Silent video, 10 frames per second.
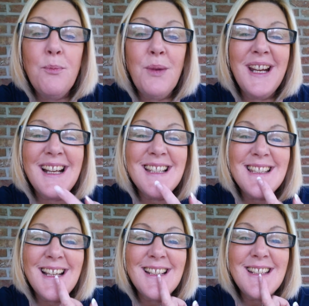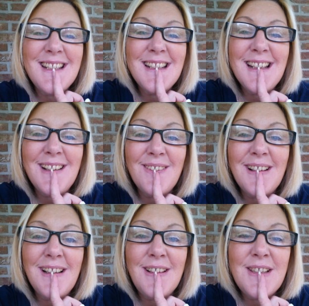But as that gap
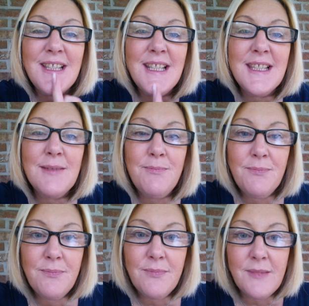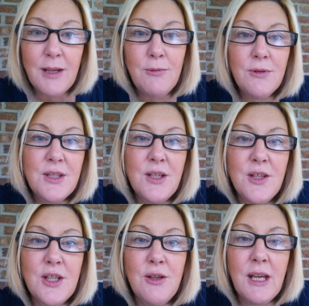closes, they will
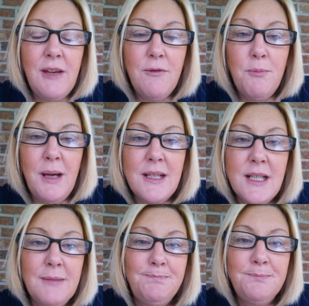start to look even better.